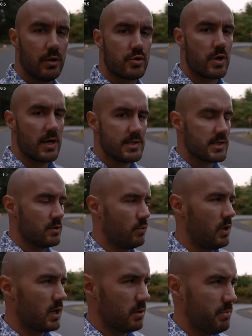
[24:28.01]
Transit and
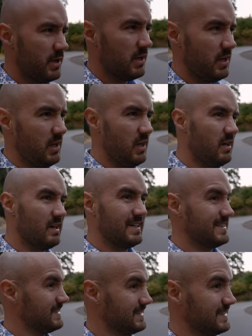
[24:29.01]
walkability,
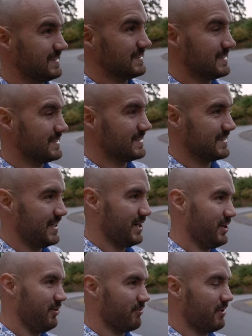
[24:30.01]

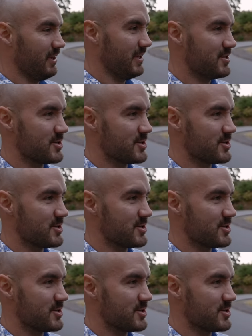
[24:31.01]
you're really